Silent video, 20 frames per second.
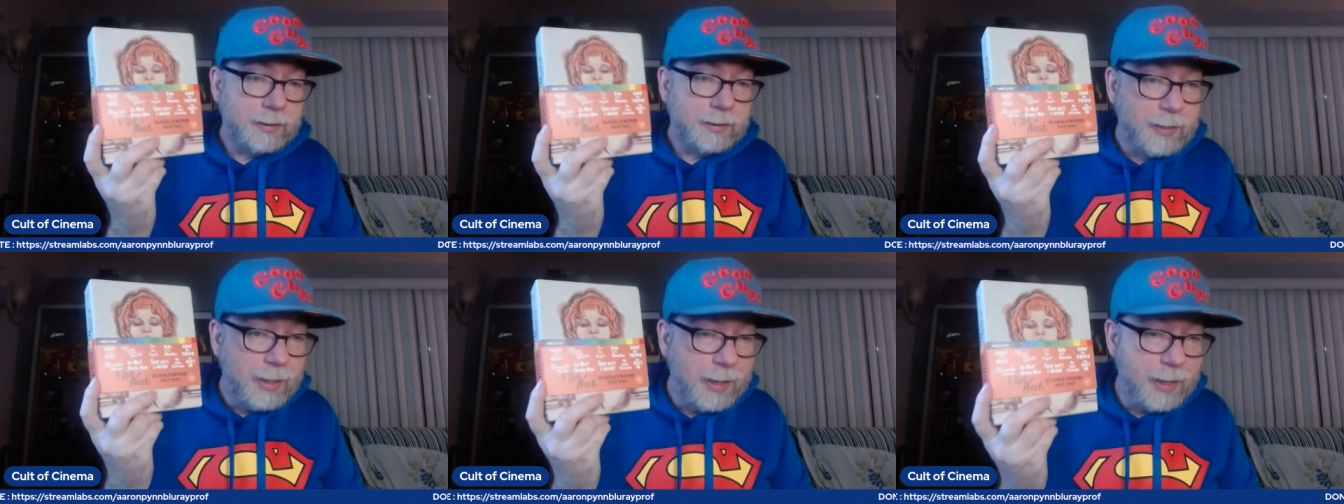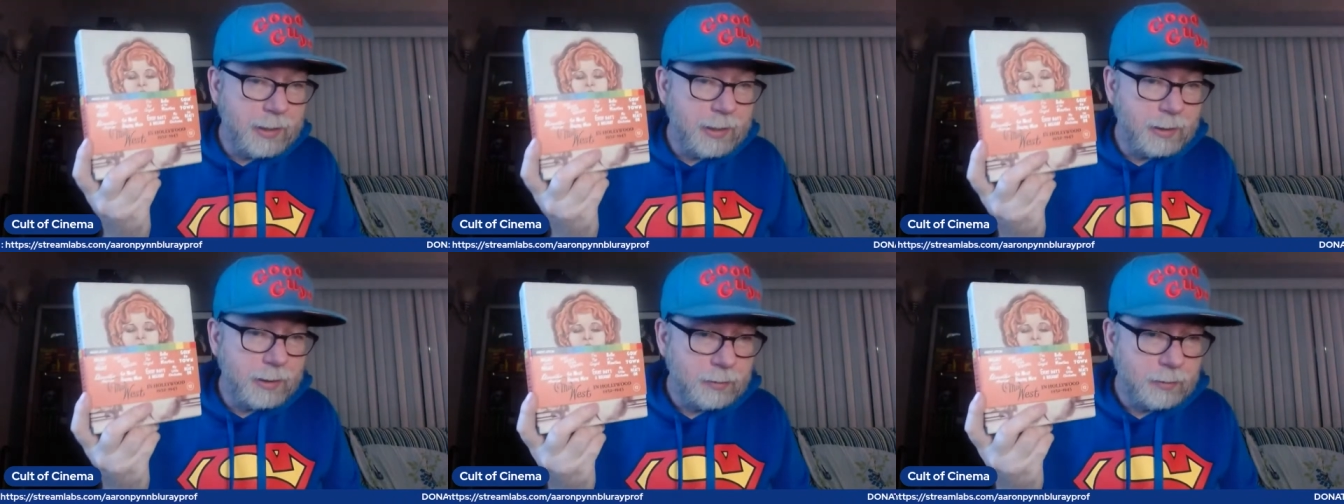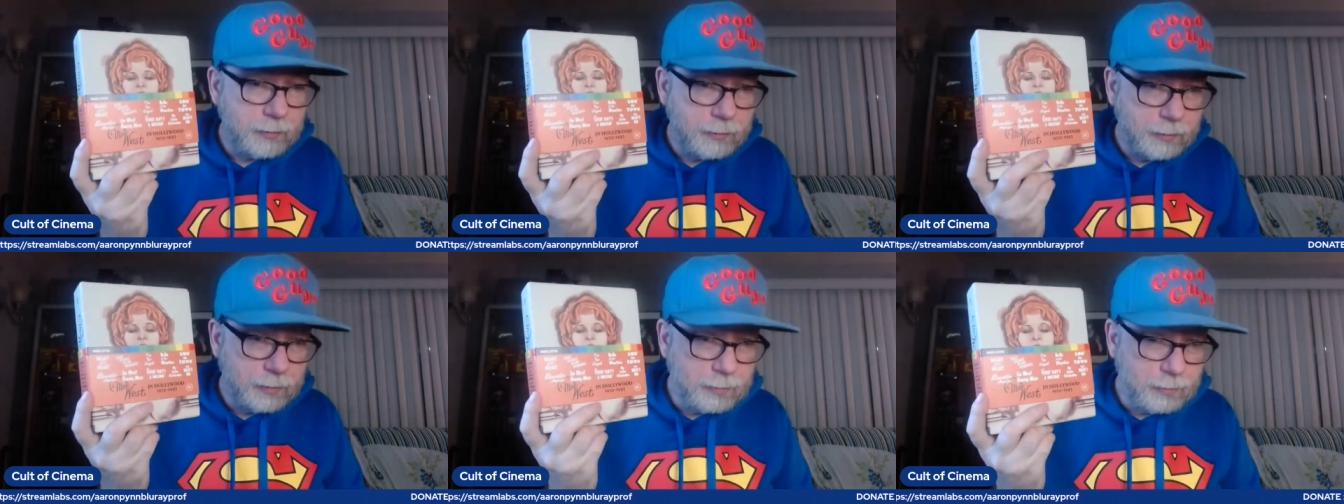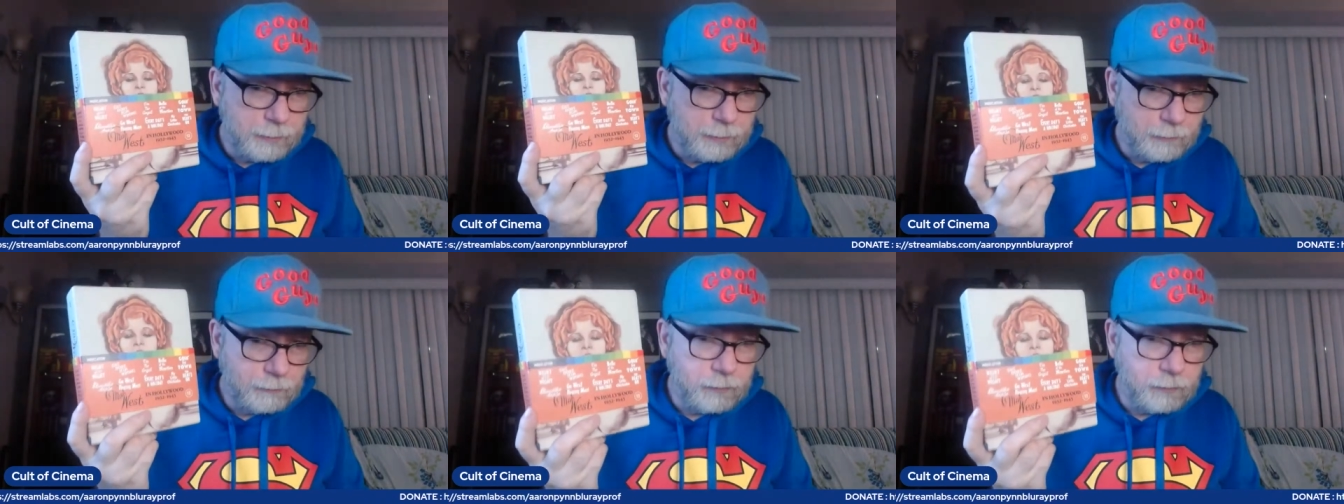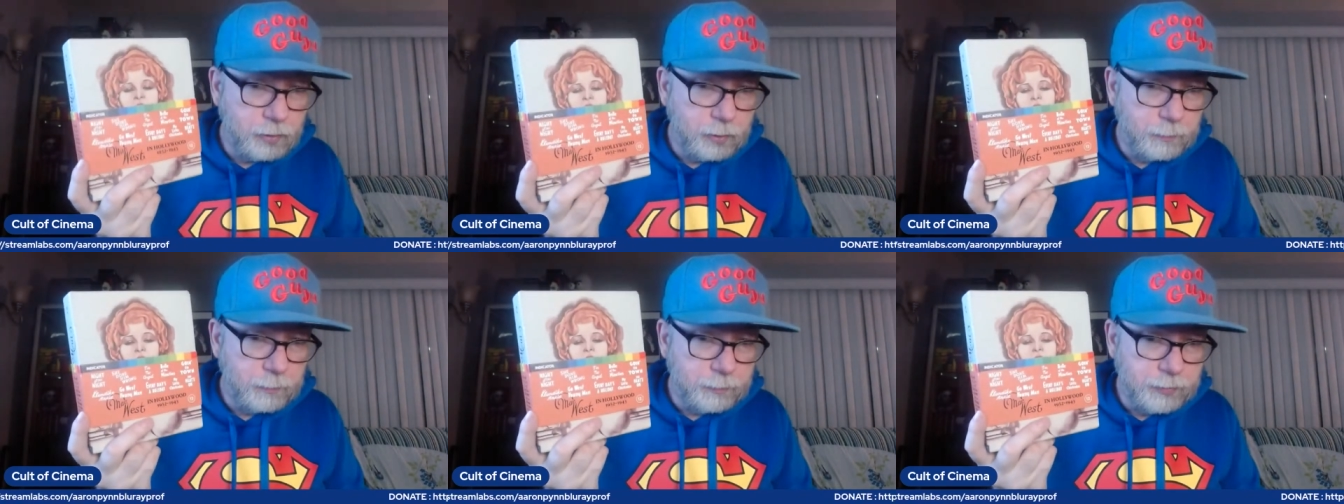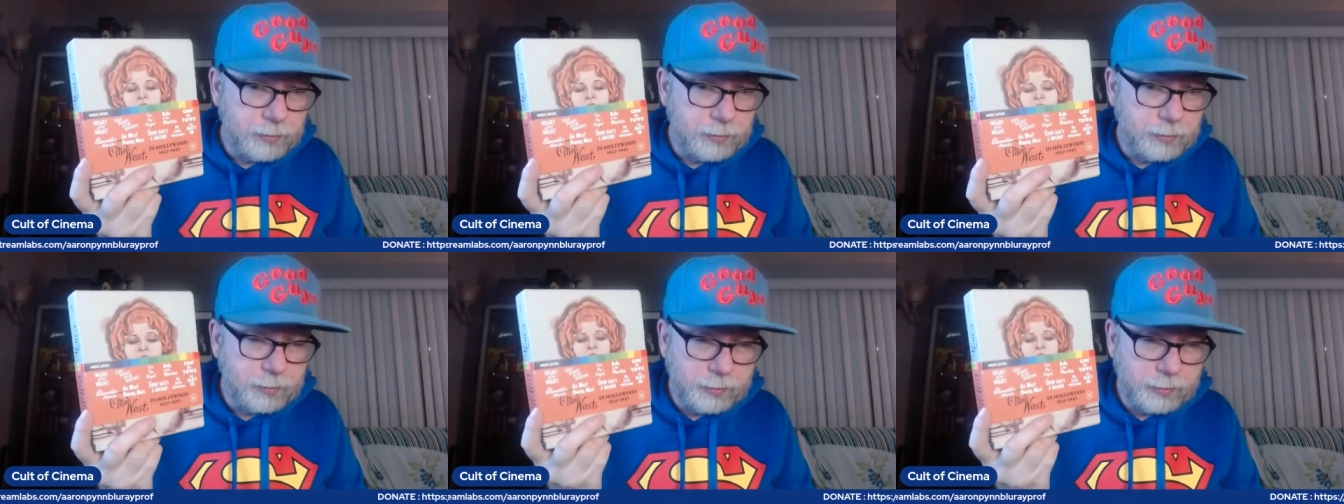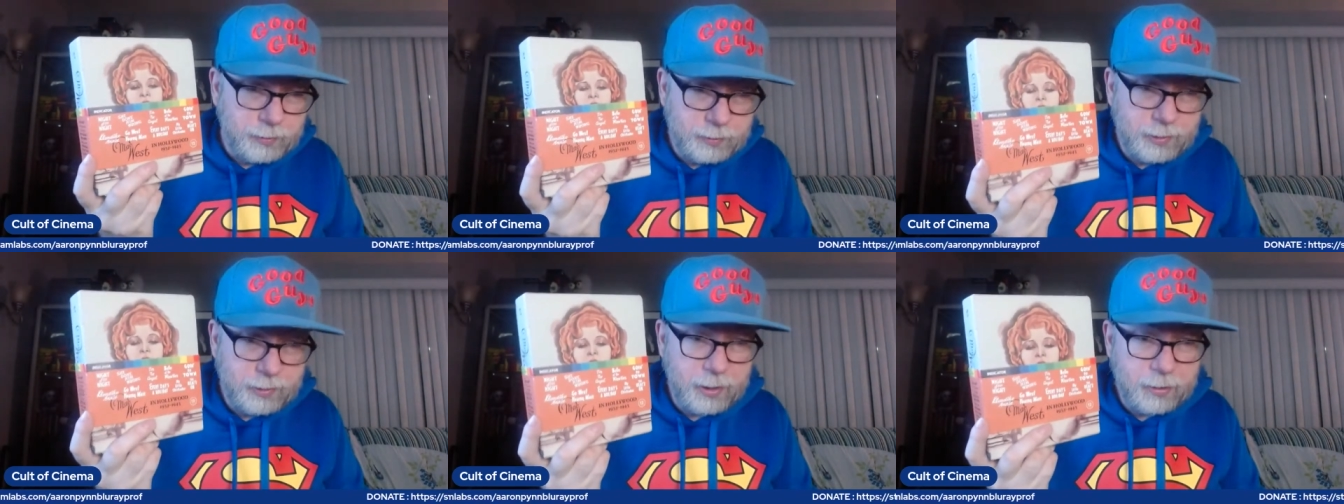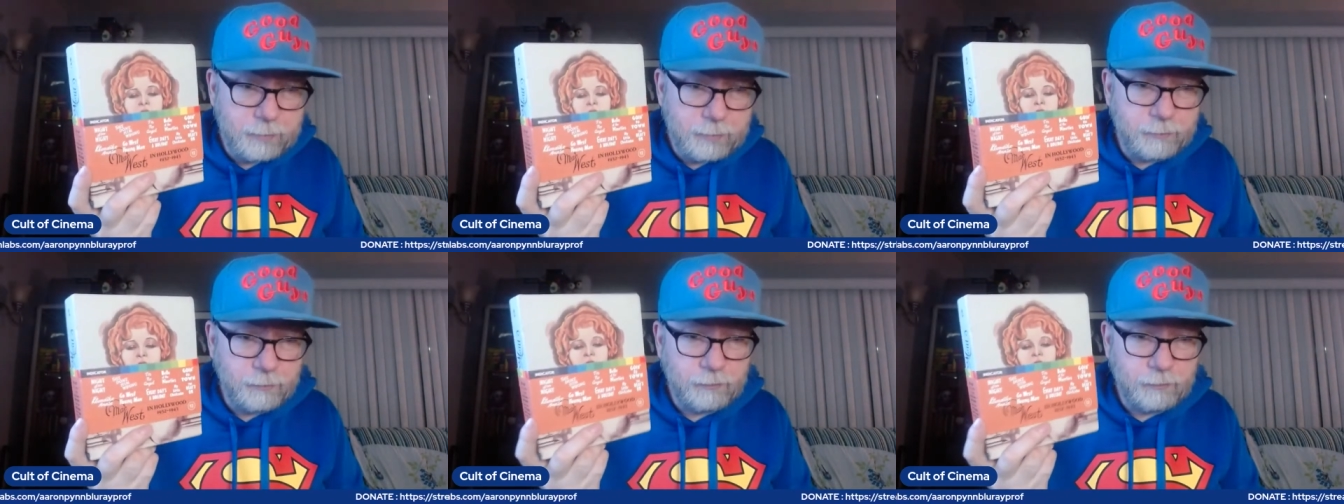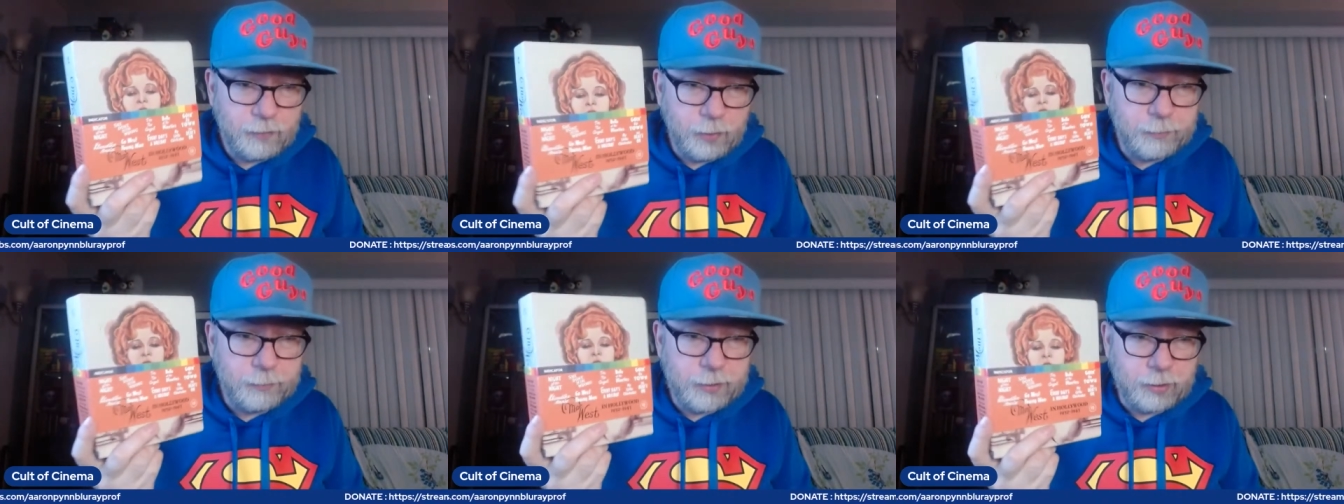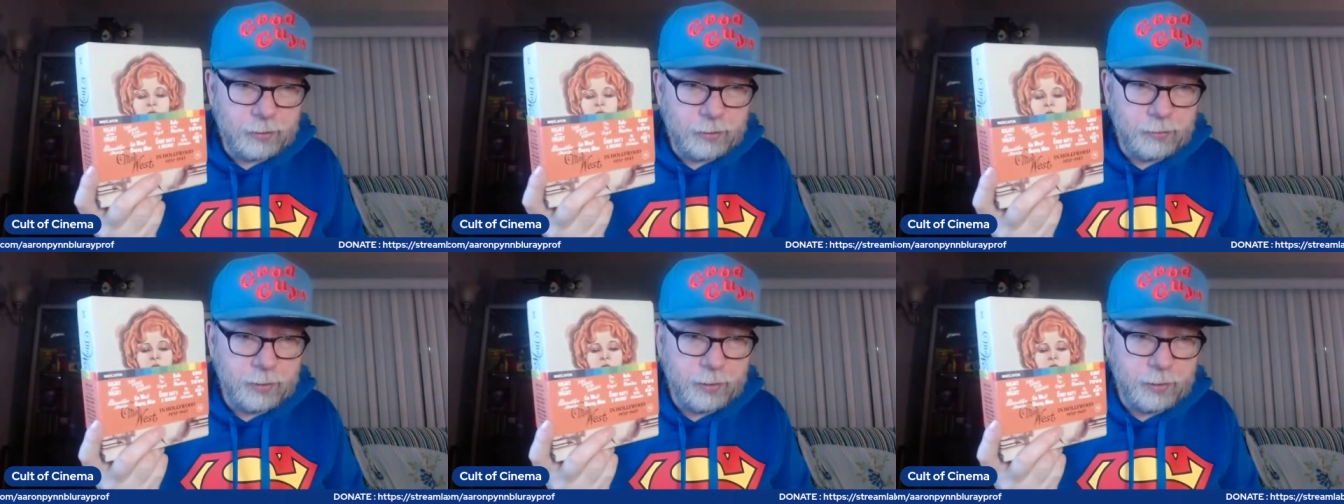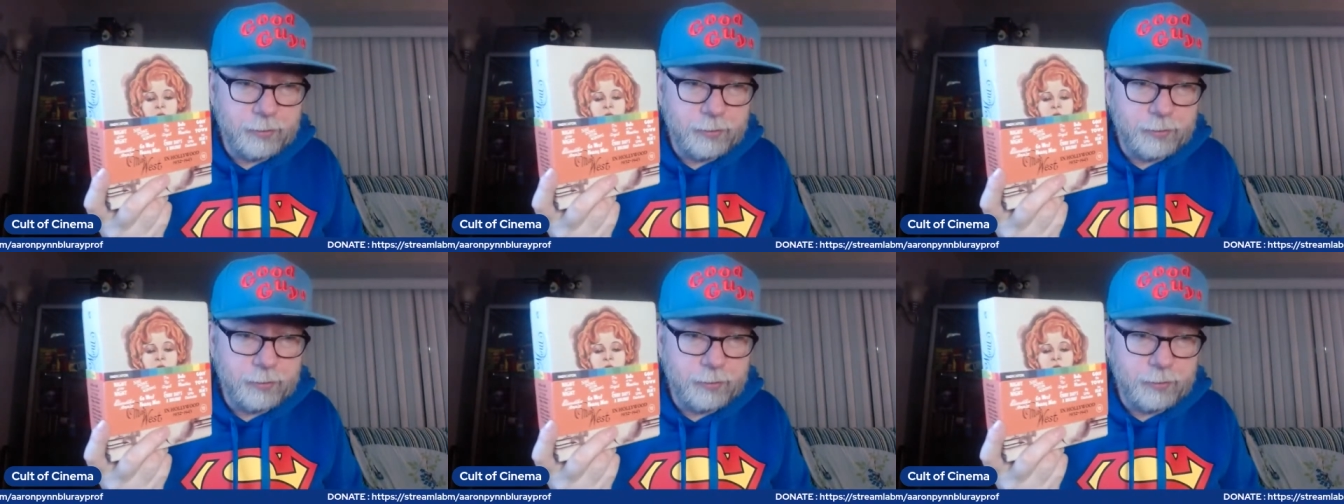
10 films here